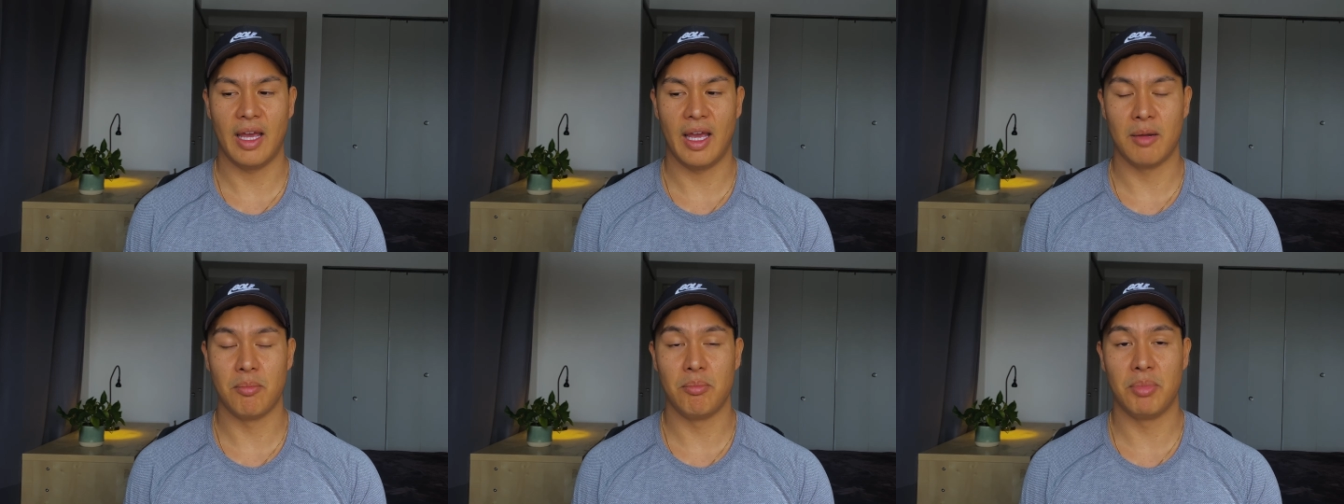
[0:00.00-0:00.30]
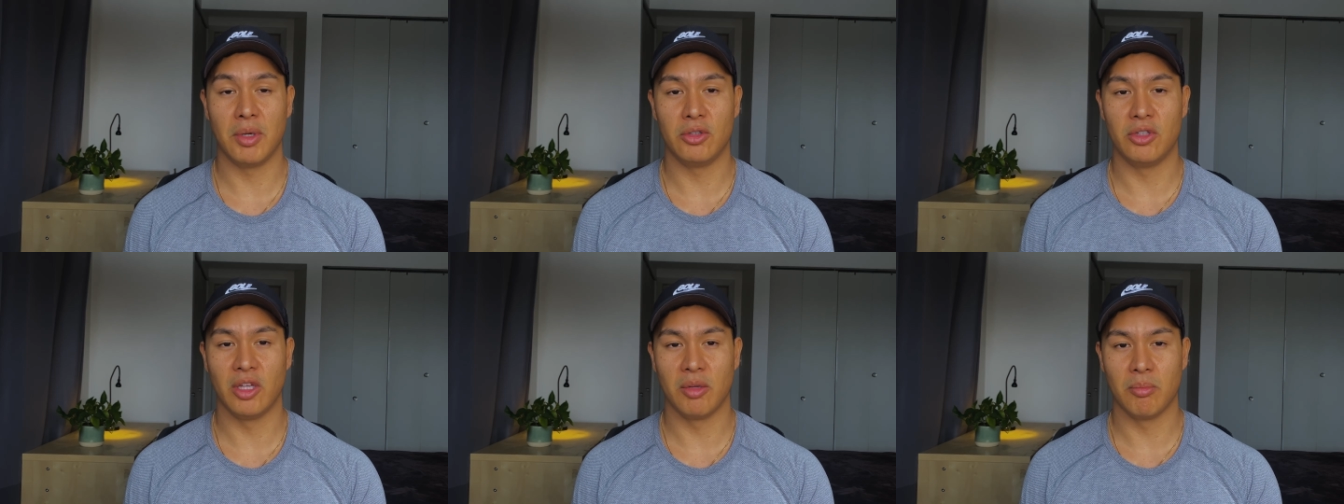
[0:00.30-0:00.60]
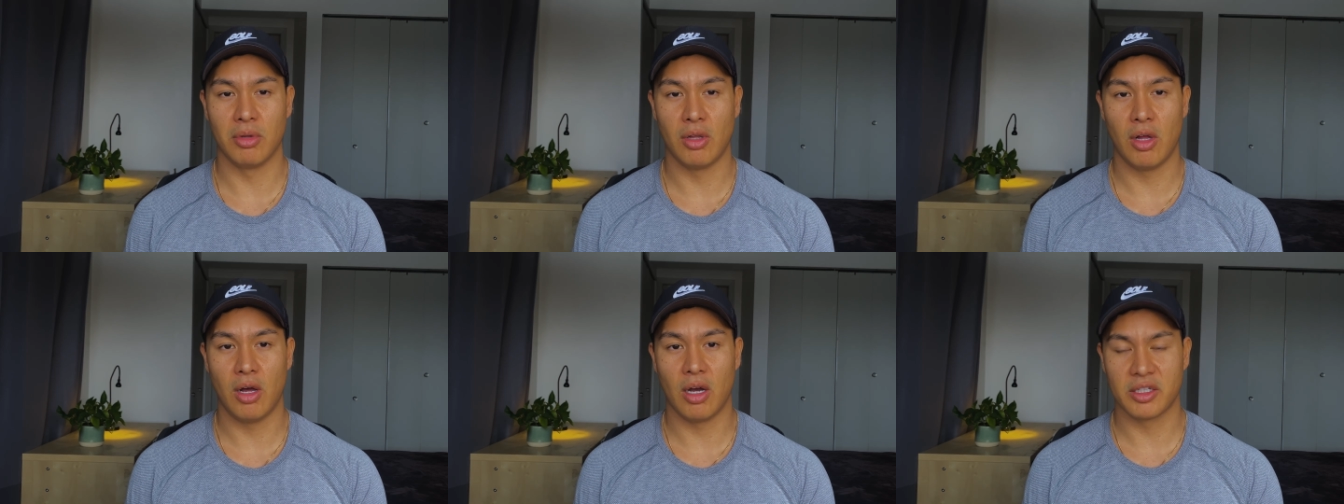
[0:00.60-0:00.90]
and
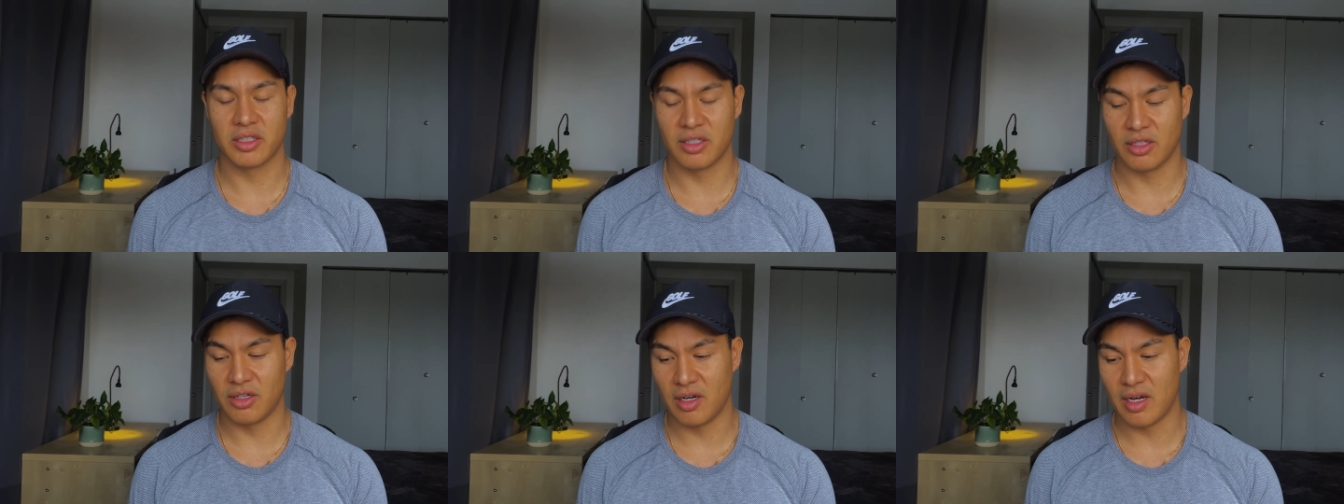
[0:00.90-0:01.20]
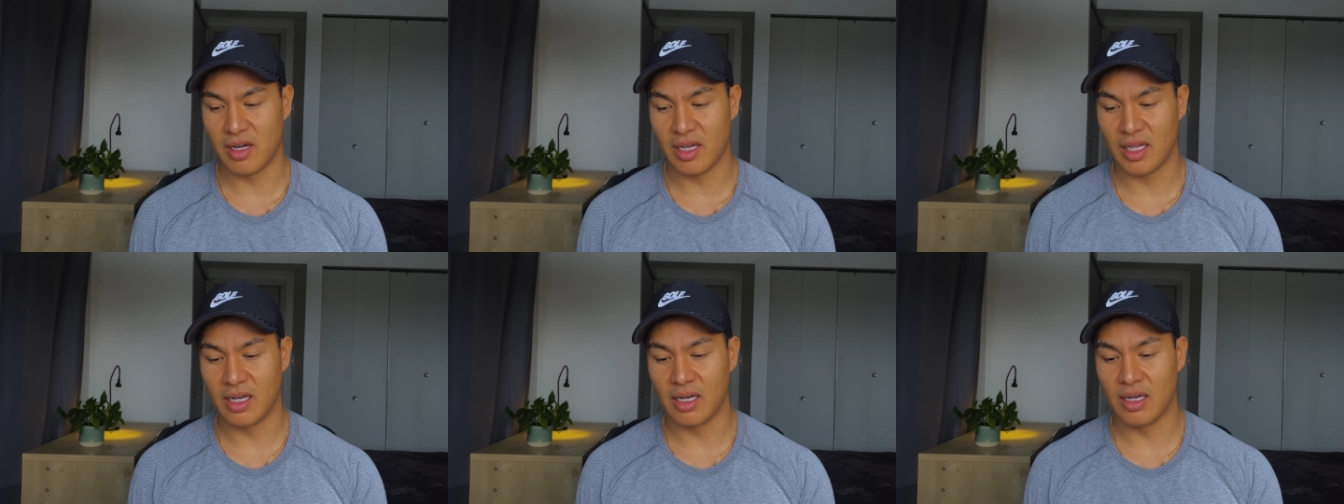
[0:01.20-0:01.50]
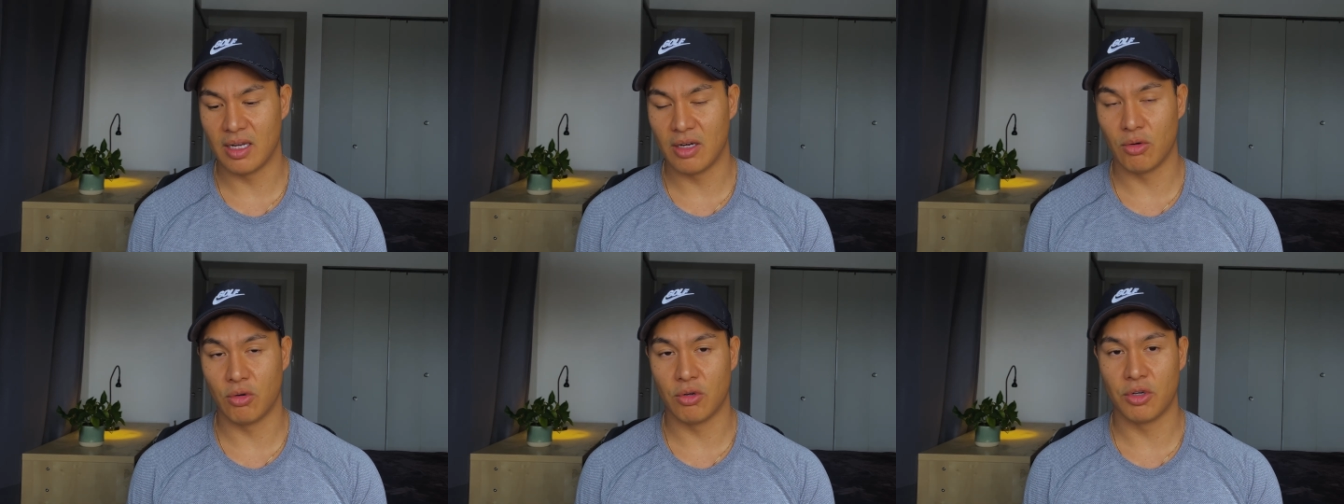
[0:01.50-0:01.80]
building blocks that are
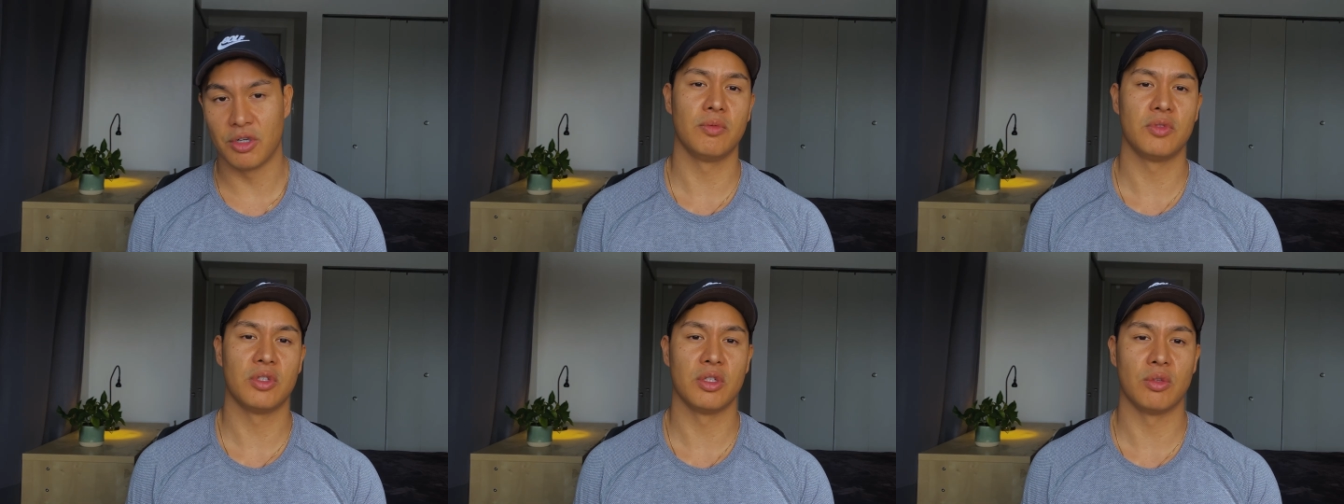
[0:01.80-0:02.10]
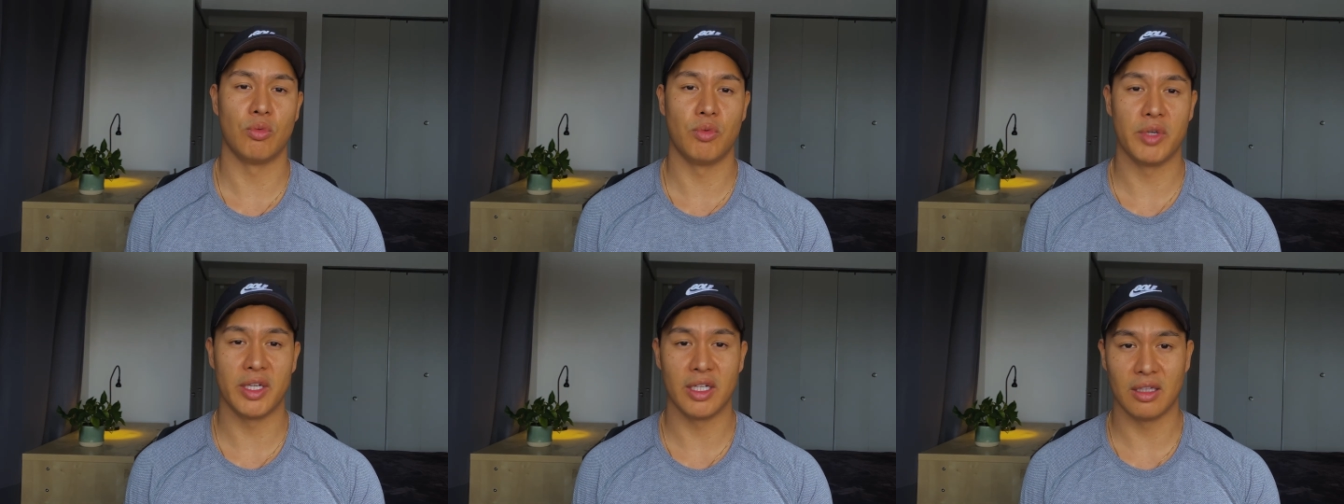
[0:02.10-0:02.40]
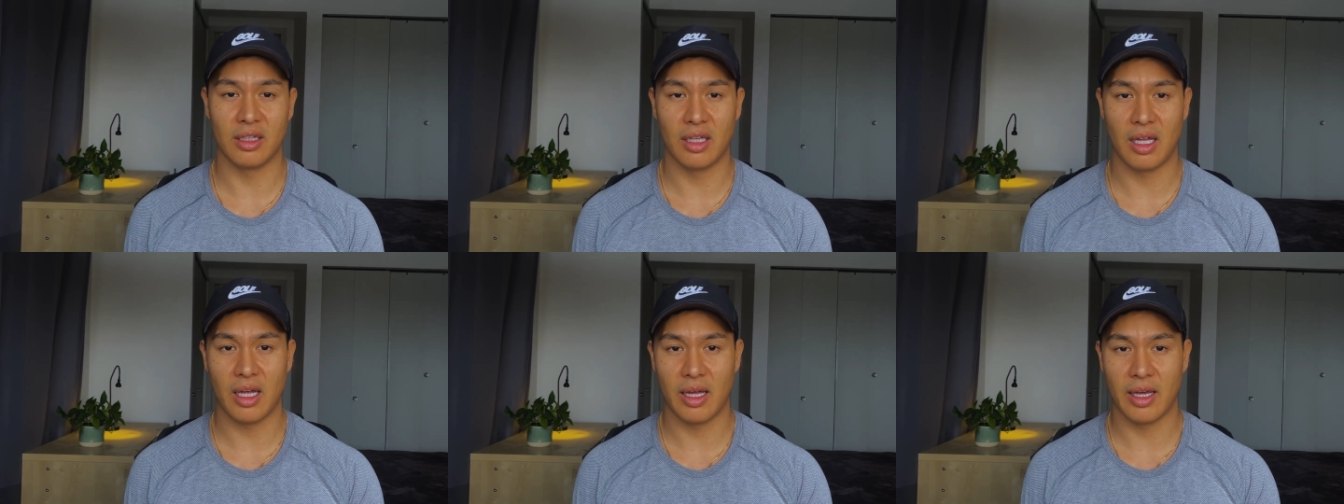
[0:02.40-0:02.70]
needed in order to
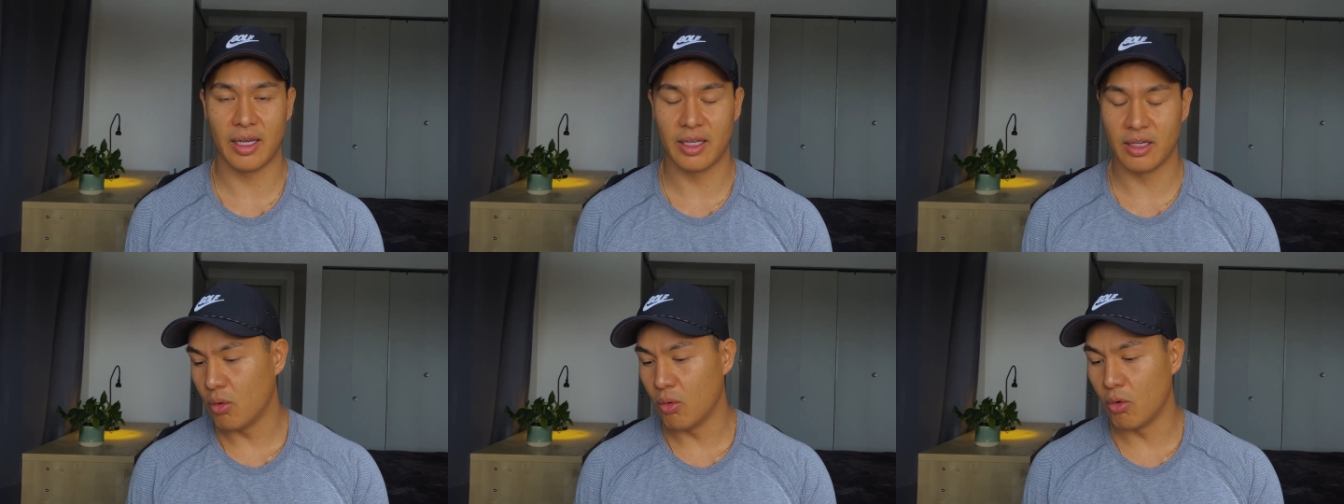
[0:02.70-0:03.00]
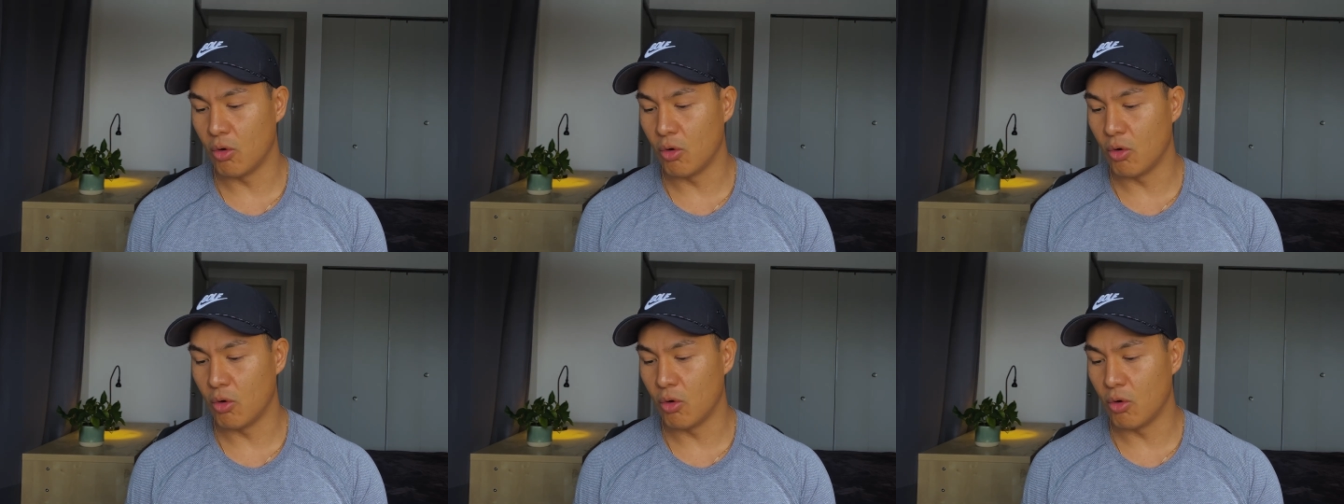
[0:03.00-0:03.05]
realign